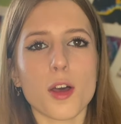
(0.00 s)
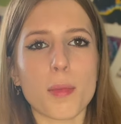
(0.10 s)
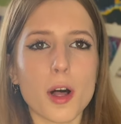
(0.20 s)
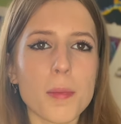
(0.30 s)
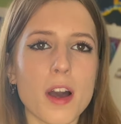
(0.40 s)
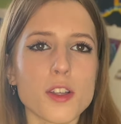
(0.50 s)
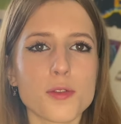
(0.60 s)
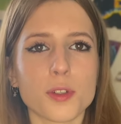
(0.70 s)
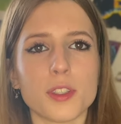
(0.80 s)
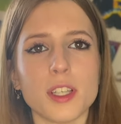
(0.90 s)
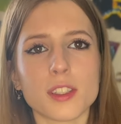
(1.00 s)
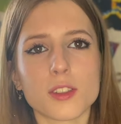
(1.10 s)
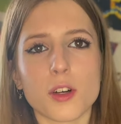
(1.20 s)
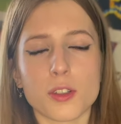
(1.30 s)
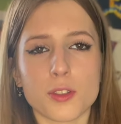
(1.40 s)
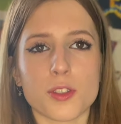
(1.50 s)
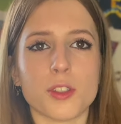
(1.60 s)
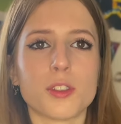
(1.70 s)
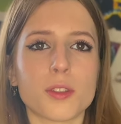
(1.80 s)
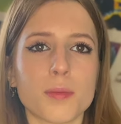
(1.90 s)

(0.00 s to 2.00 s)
a bell pouch for DS cartridges,